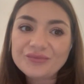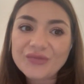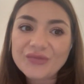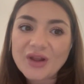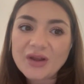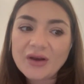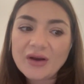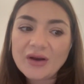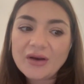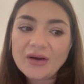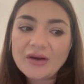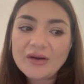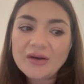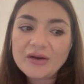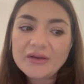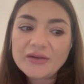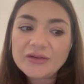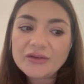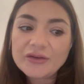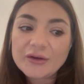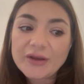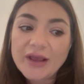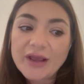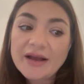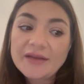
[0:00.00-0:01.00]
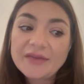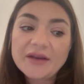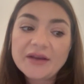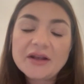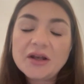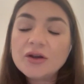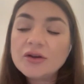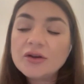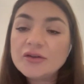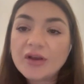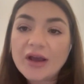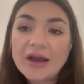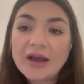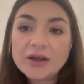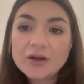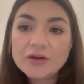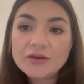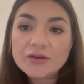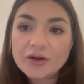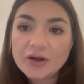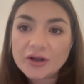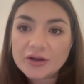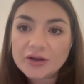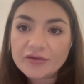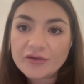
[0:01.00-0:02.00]
So yeah, and I learned
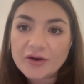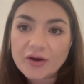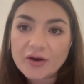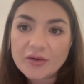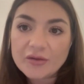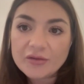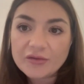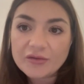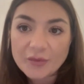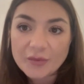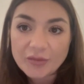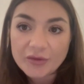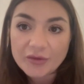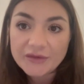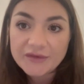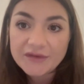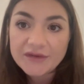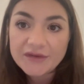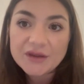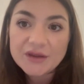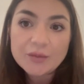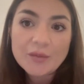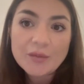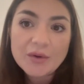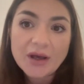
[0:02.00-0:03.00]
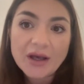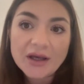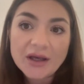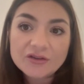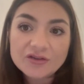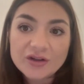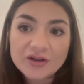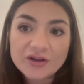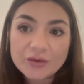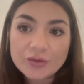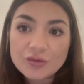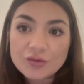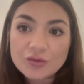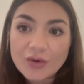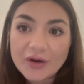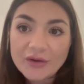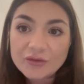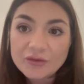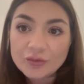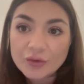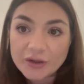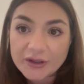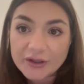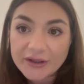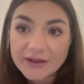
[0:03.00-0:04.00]
a lot from the team actually who
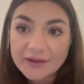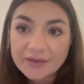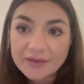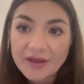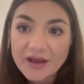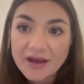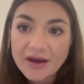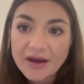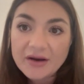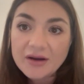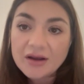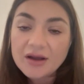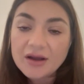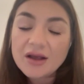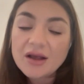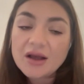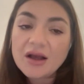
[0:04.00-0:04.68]
was working there,